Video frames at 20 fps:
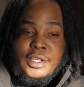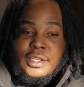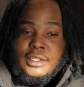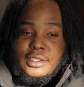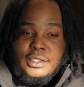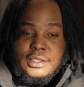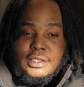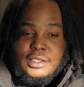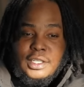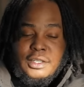And
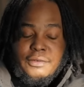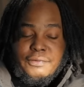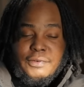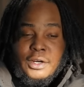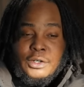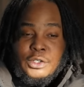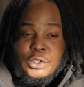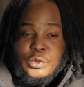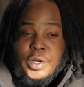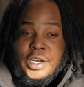just Yeat
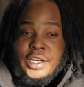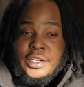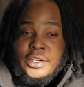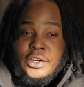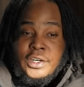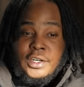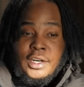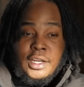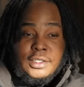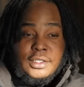found his way in
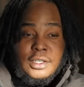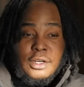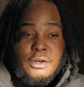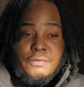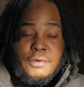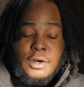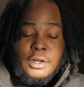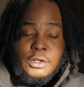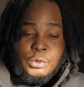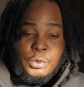there, Nextel
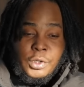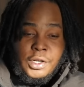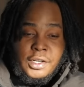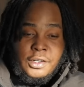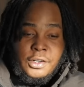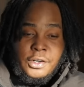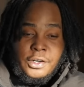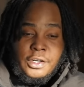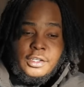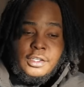found his way in
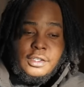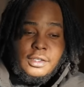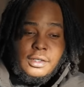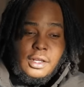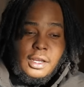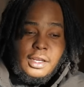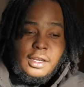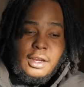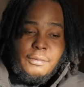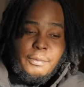there and then
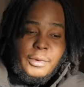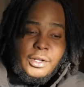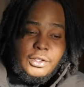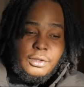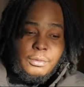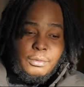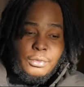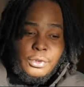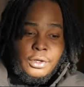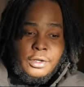like I met
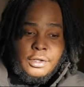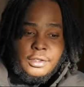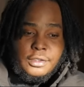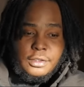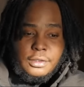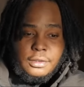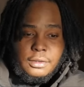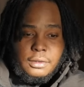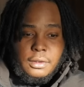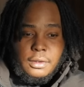them boys
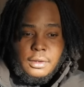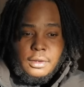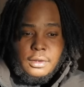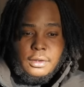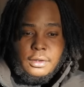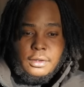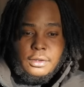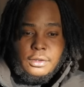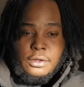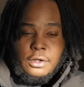and
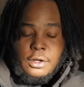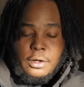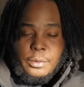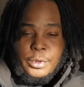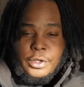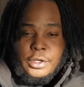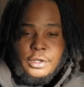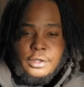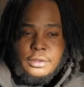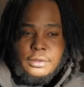mm. you know what I
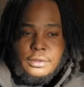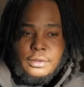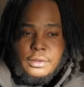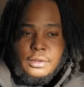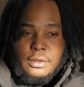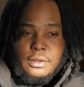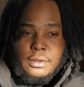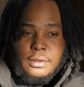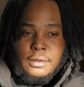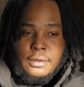mean?
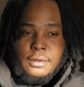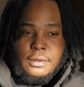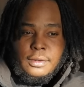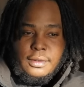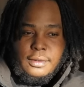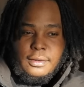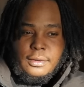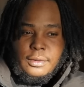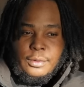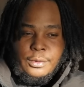
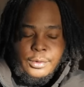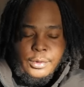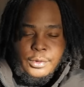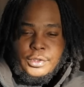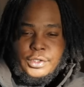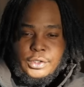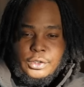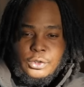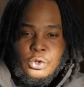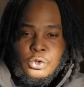we
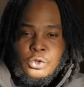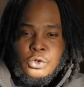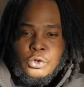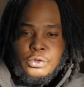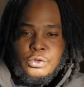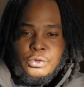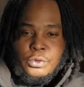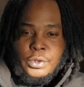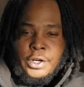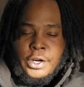was just cool
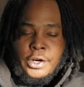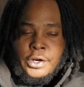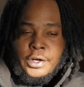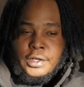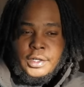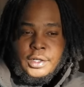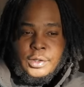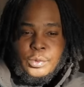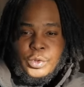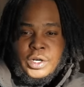through there.
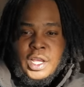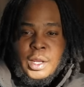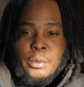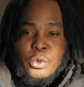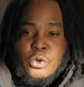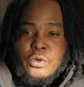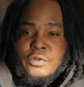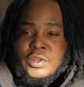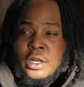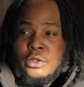And then when they
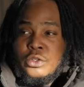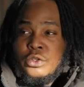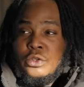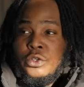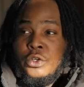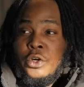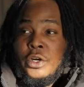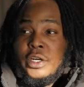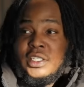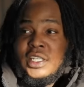moved out to New
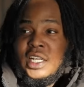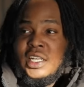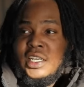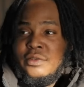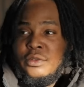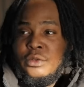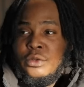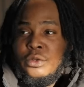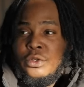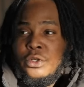York, because they
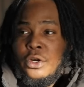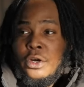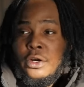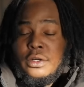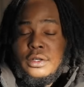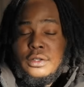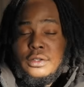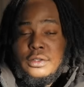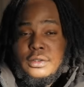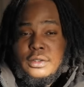lived in New
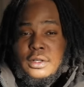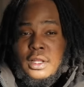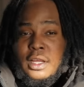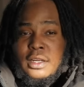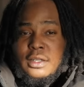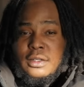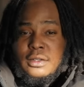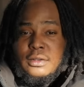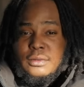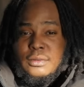York,
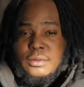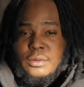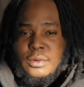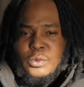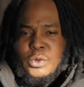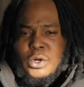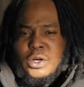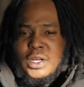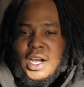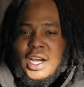like,
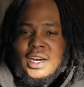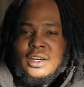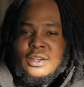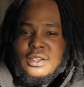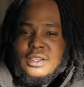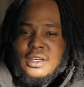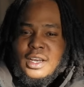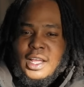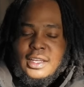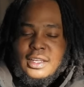well, kind
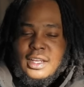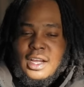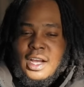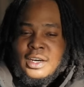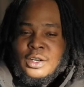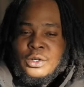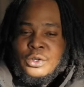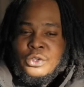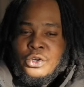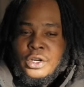of like
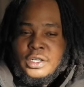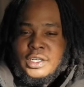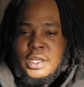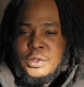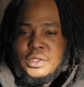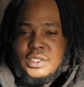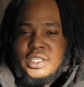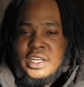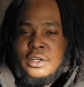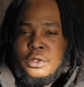kind of New York. They
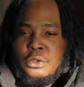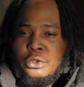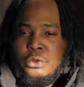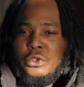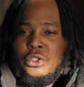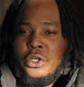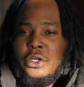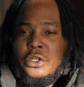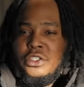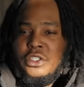was staying in New
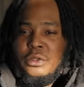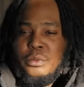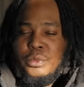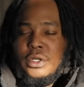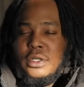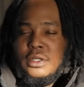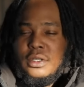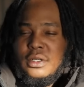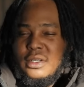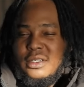Jersey,
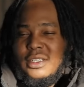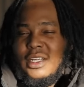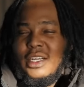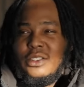but mm-hmm.